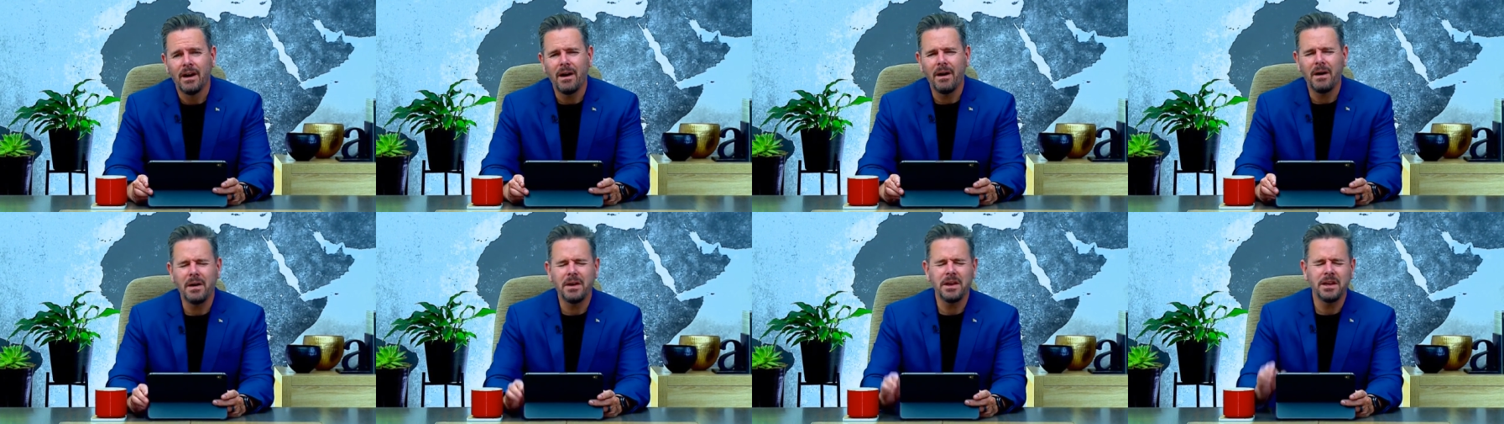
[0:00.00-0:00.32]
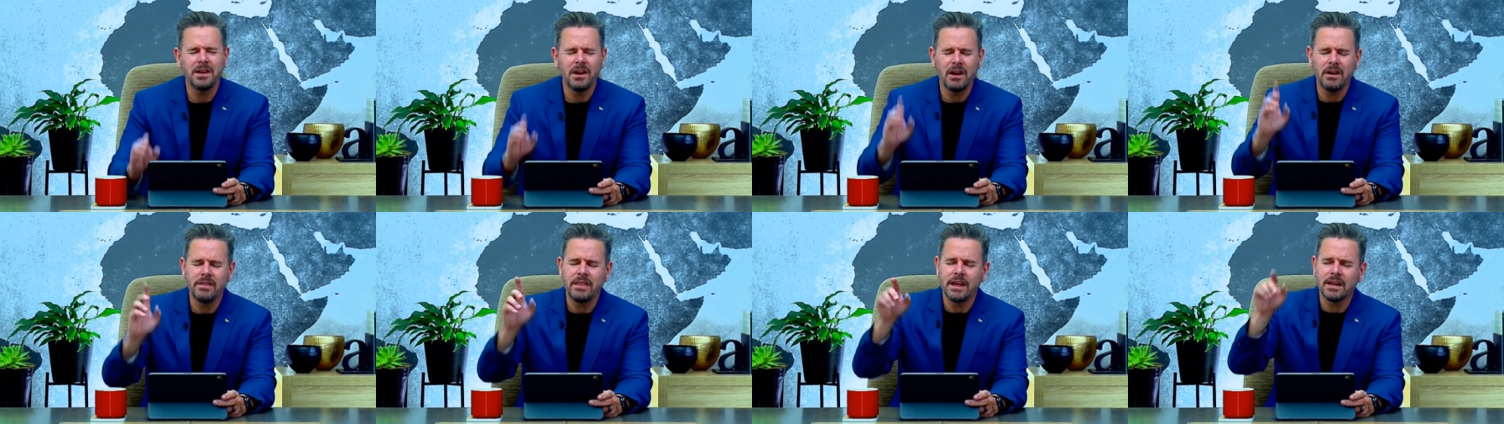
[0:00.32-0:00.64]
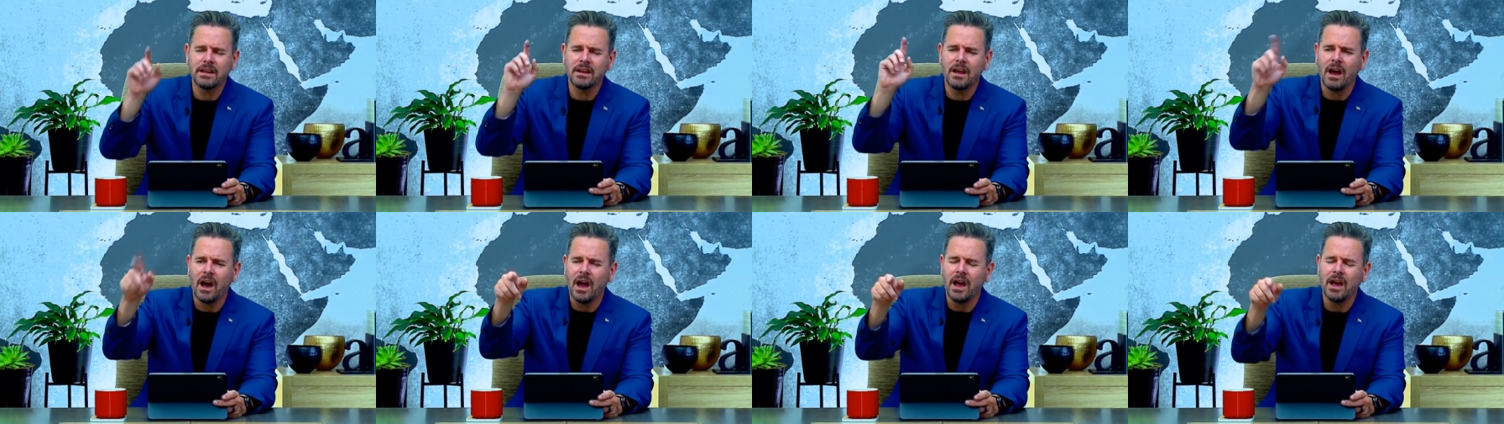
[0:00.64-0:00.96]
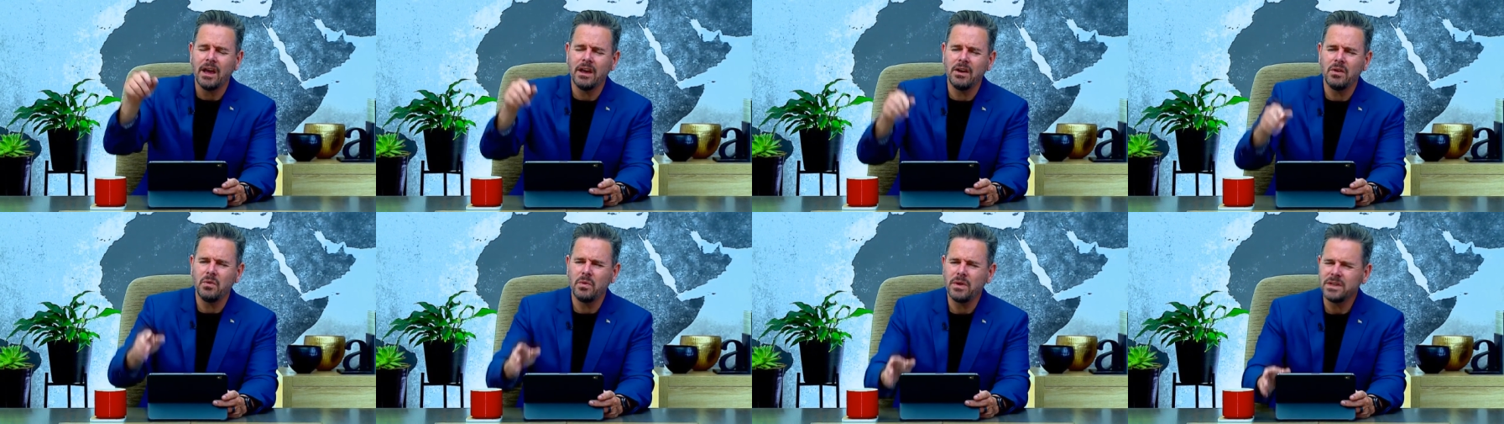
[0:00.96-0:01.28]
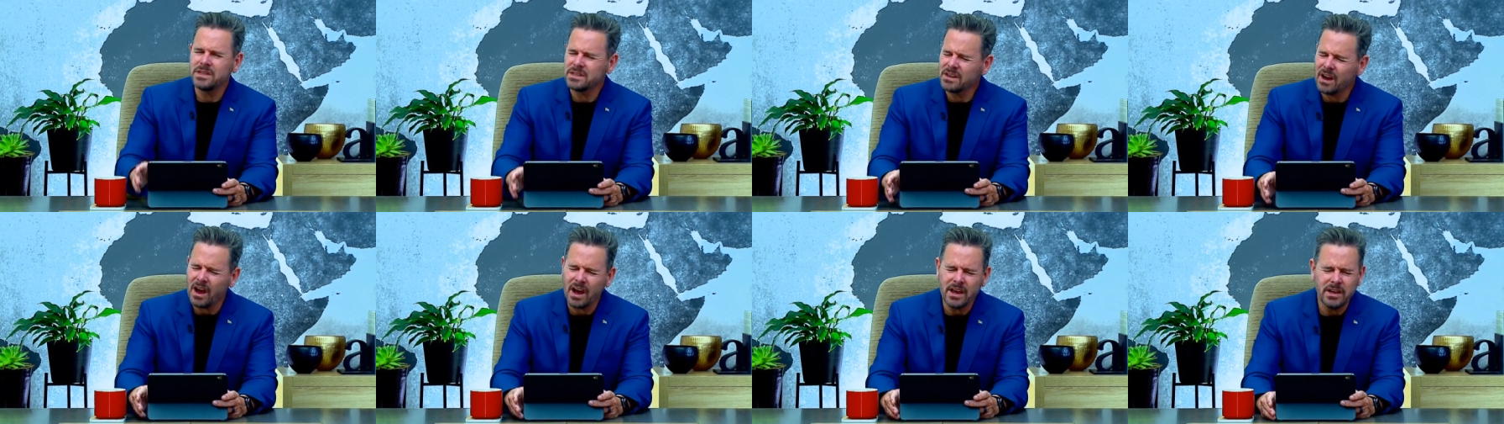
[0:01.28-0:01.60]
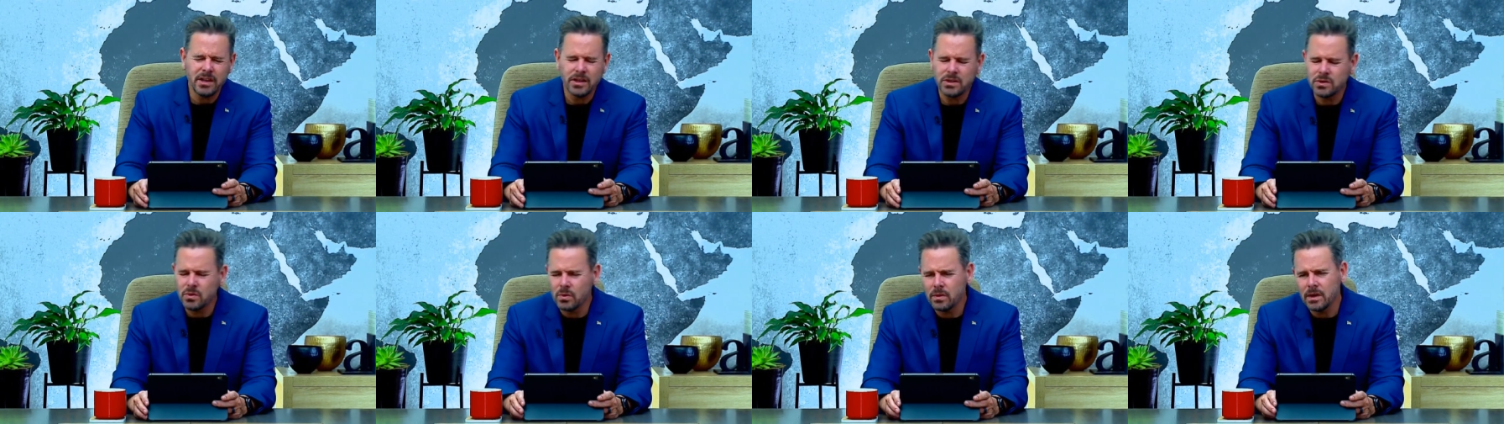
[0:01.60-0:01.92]
Oh, you know that guy? Which guy are
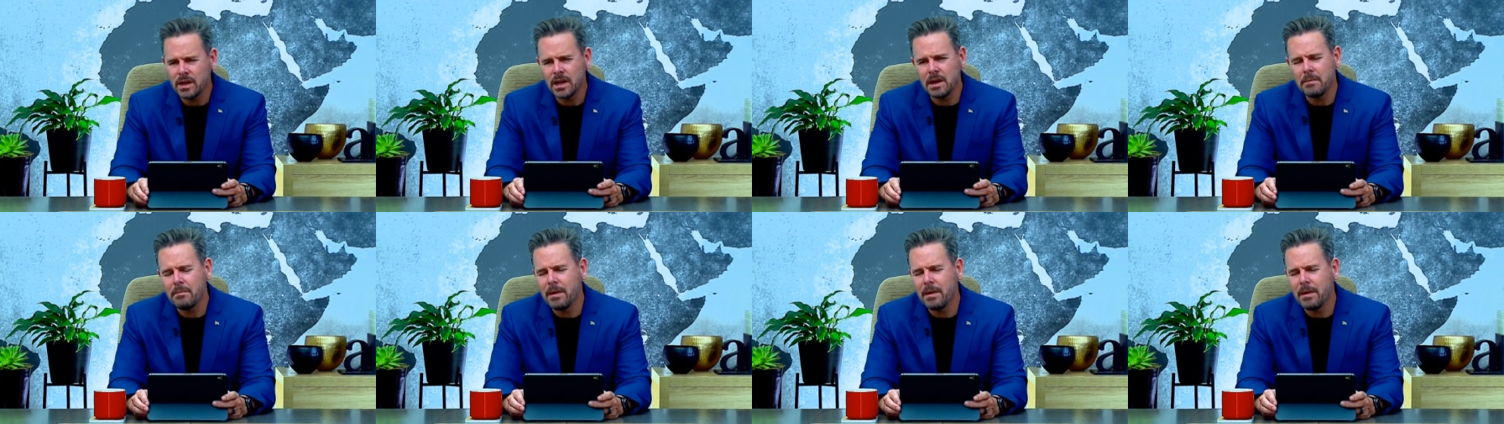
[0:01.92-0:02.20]
you talking